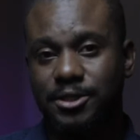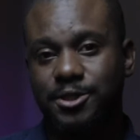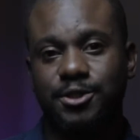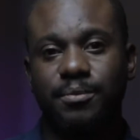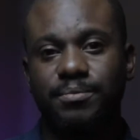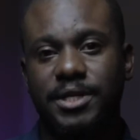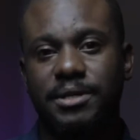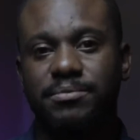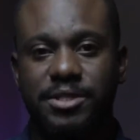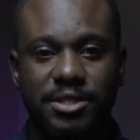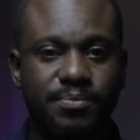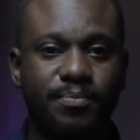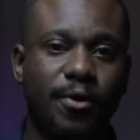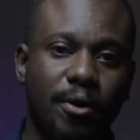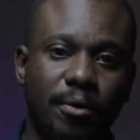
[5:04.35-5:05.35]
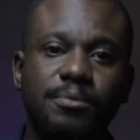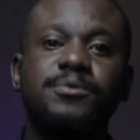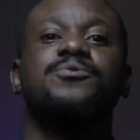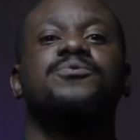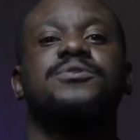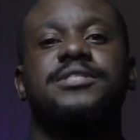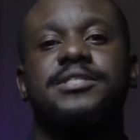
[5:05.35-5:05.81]
sometimes these bulbs
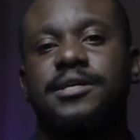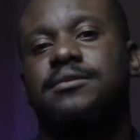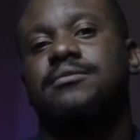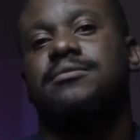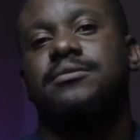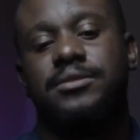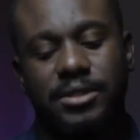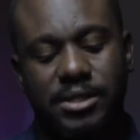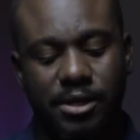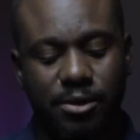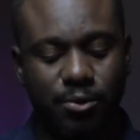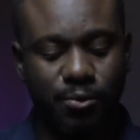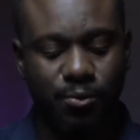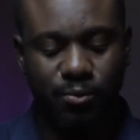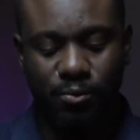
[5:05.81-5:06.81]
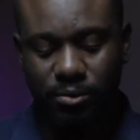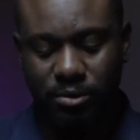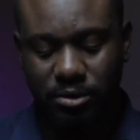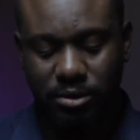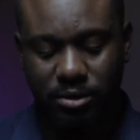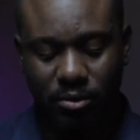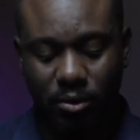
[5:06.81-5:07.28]
will take new
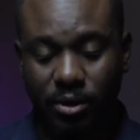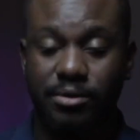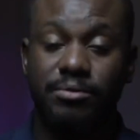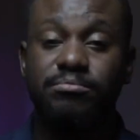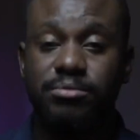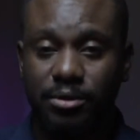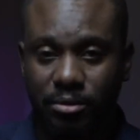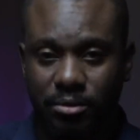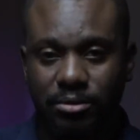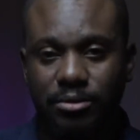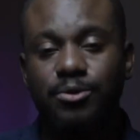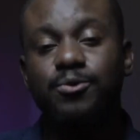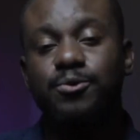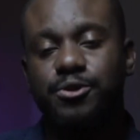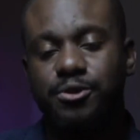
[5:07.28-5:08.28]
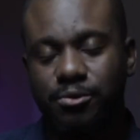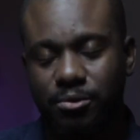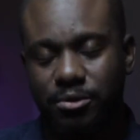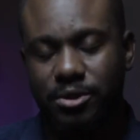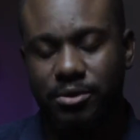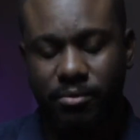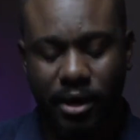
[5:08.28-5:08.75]
roots, or new
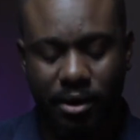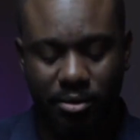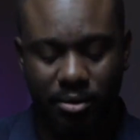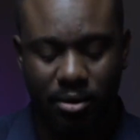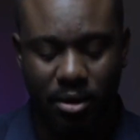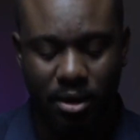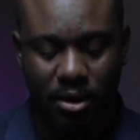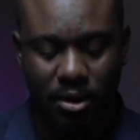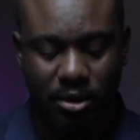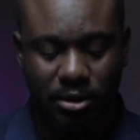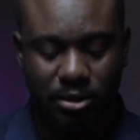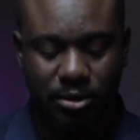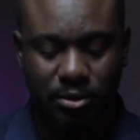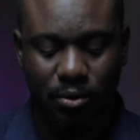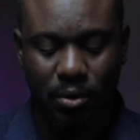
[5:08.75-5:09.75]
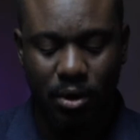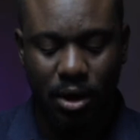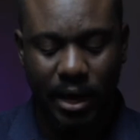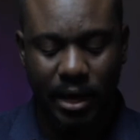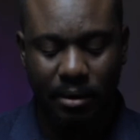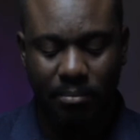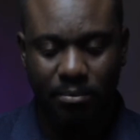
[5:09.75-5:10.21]
shoots rather. So
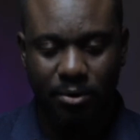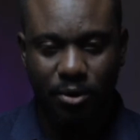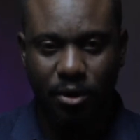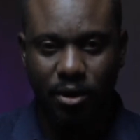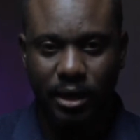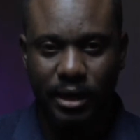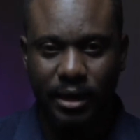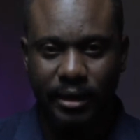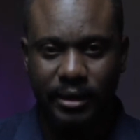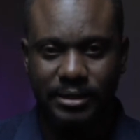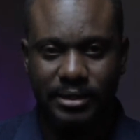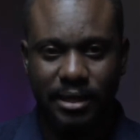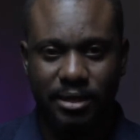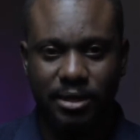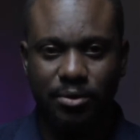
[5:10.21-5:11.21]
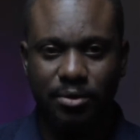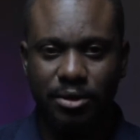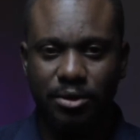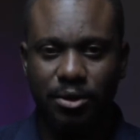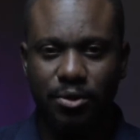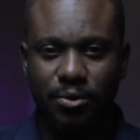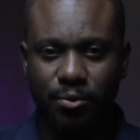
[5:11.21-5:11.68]
I'm not exactly going
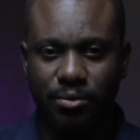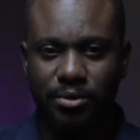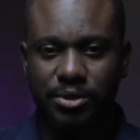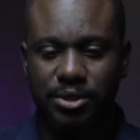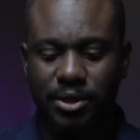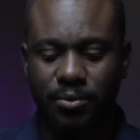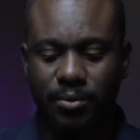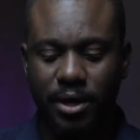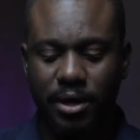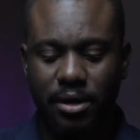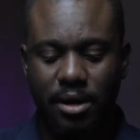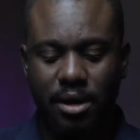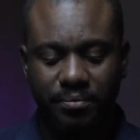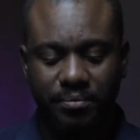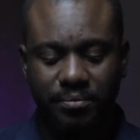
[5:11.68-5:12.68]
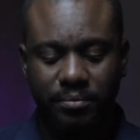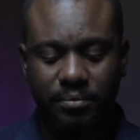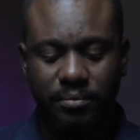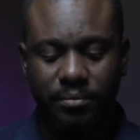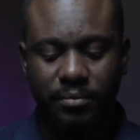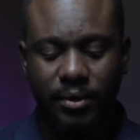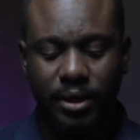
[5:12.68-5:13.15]
to throw this away.
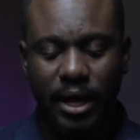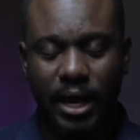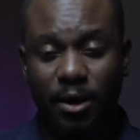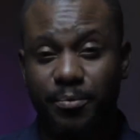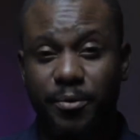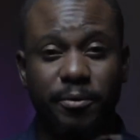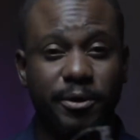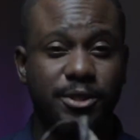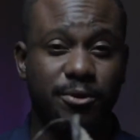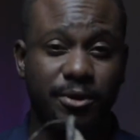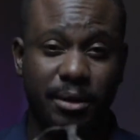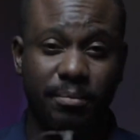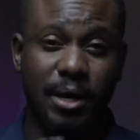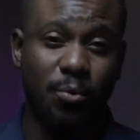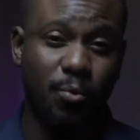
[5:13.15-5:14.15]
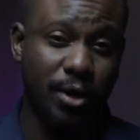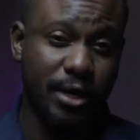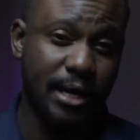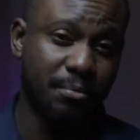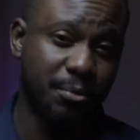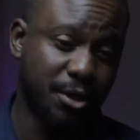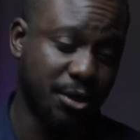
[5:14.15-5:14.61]
I'll probably talk about what
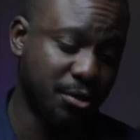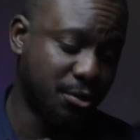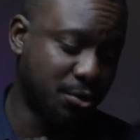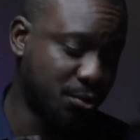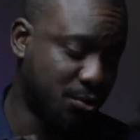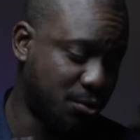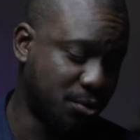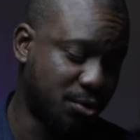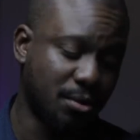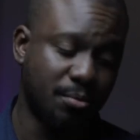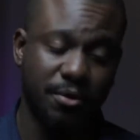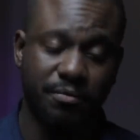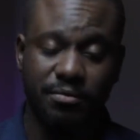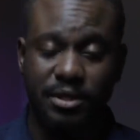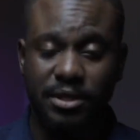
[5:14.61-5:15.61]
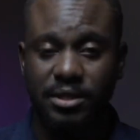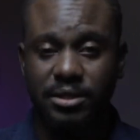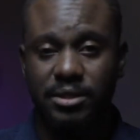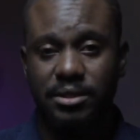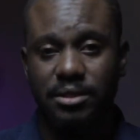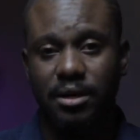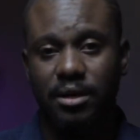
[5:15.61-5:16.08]
I'm going to do to some of
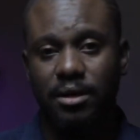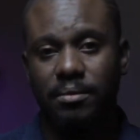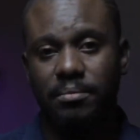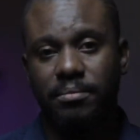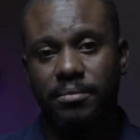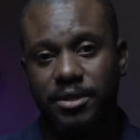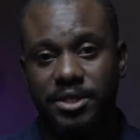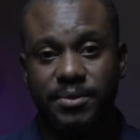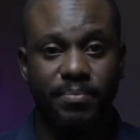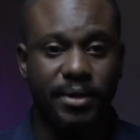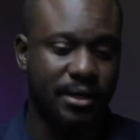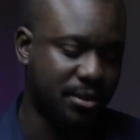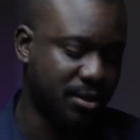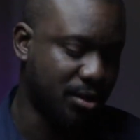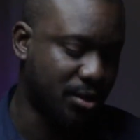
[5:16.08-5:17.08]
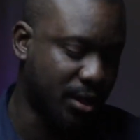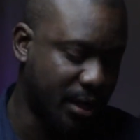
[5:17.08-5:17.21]
these plants that are